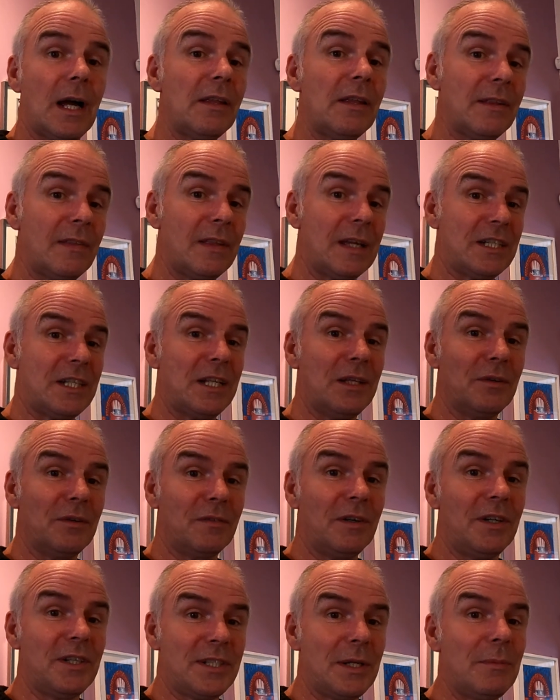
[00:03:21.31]
I think they actually look
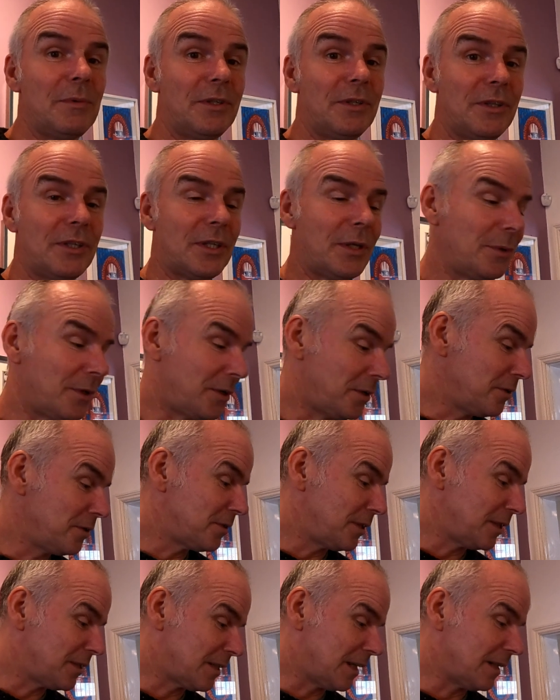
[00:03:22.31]
very similar to the Q
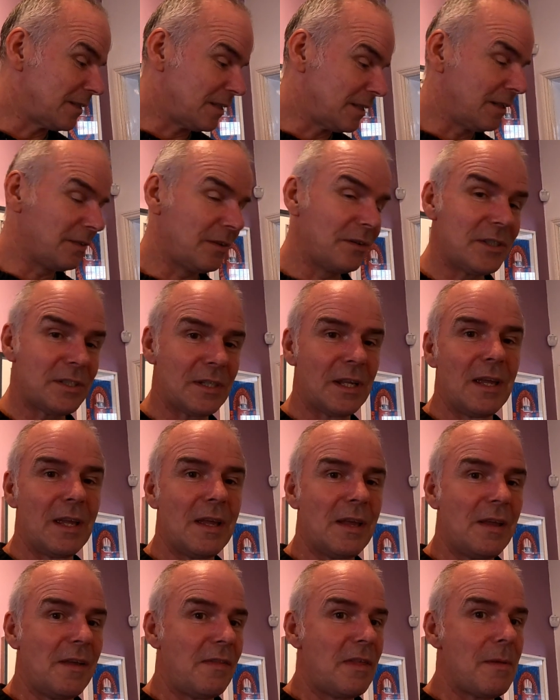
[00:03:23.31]
acoustics. Actually, there is
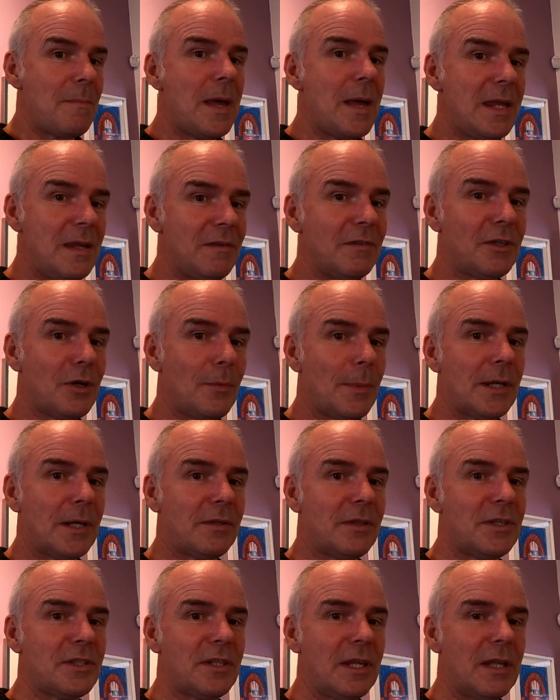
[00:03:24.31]
they may even come out
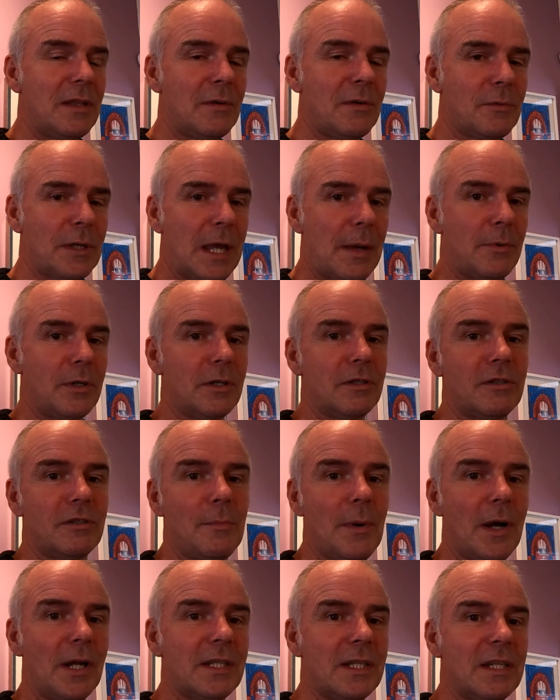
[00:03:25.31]
of the The cabinetry
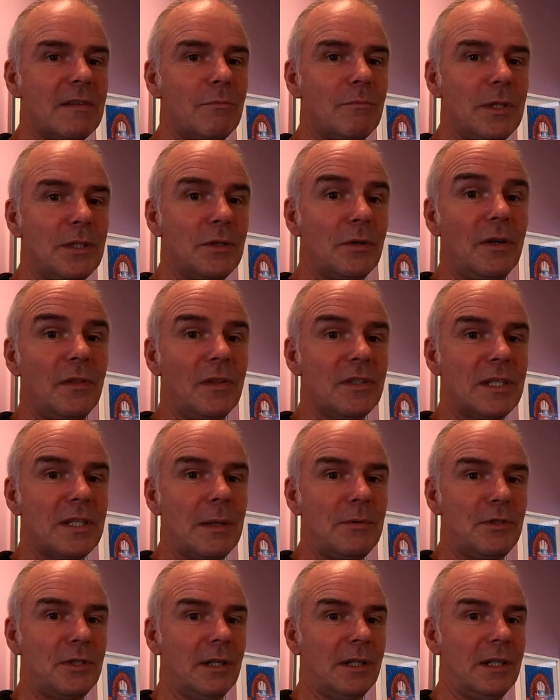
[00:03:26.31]
might even be done in the
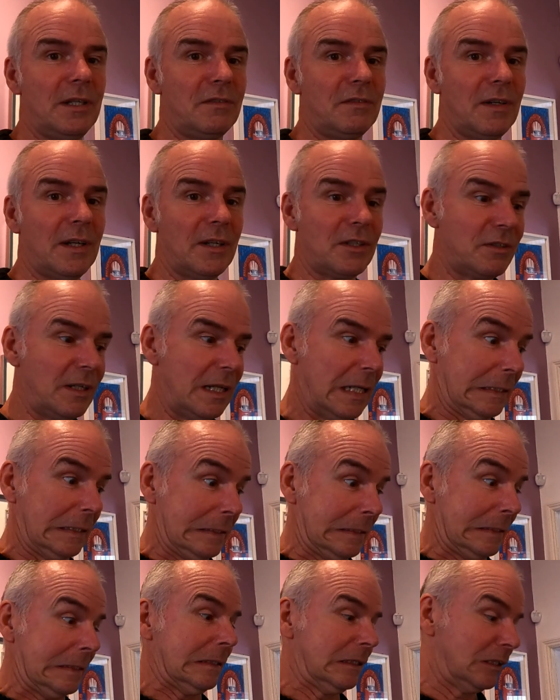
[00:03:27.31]
same Chinese factory.
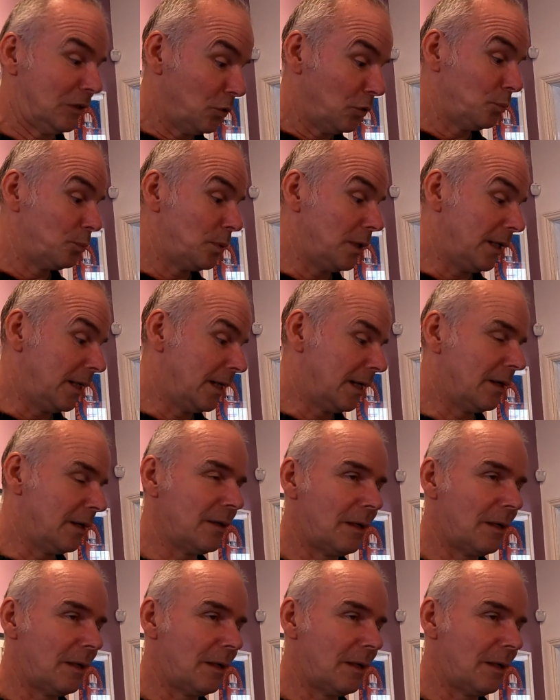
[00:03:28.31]
Could be.